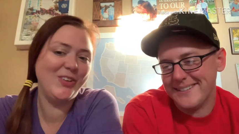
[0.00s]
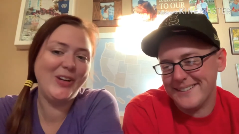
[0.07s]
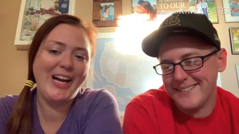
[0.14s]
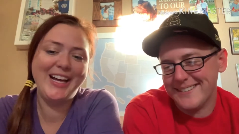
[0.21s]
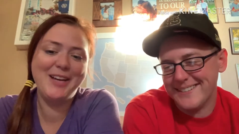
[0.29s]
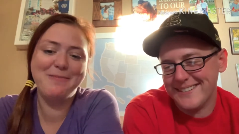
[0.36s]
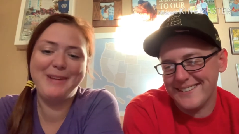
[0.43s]
Speaker 1: you got
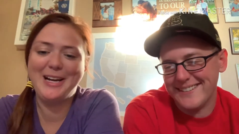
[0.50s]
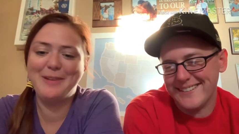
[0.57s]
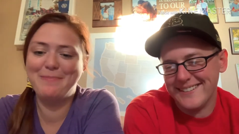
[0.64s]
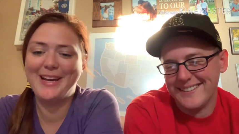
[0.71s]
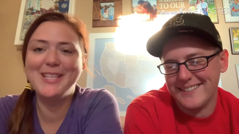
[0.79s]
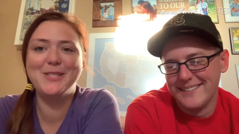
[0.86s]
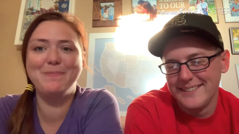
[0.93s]
hit by a
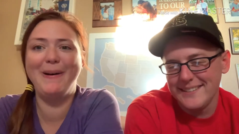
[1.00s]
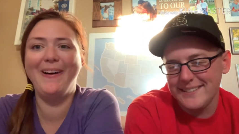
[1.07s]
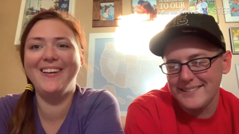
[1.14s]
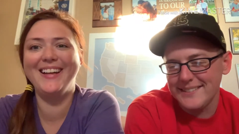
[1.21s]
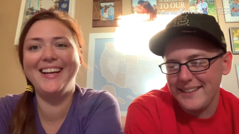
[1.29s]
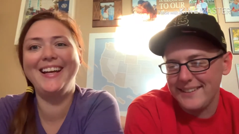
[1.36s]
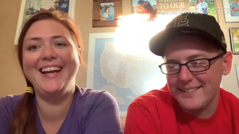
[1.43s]
baseball
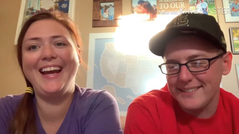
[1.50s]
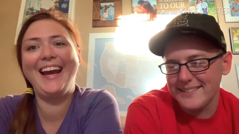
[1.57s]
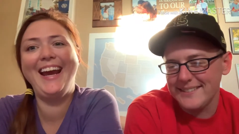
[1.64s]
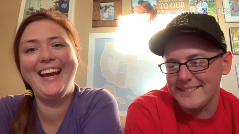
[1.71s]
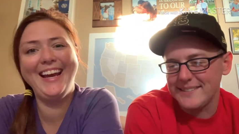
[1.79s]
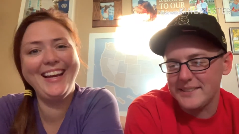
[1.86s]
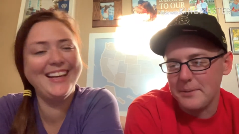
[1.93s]
today.
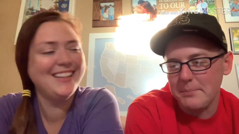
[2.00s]
And